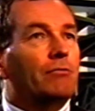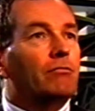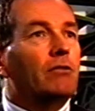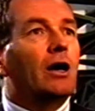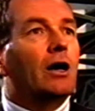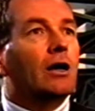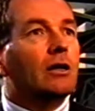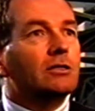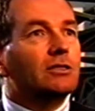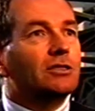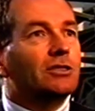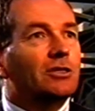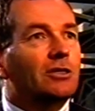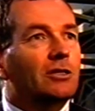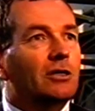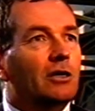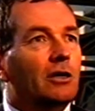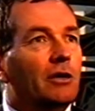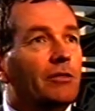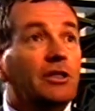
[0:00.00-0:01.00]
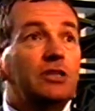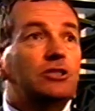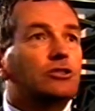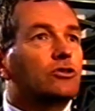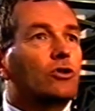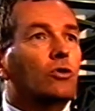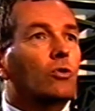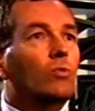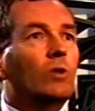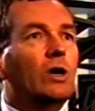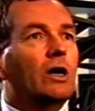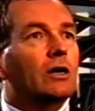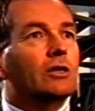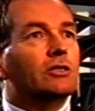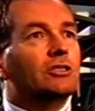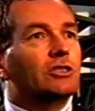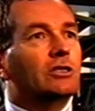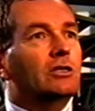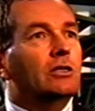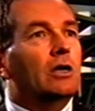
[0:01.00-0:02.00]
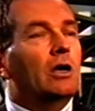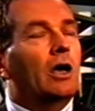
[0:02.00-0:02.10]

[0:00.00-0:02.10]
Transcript: rut, they just go worse.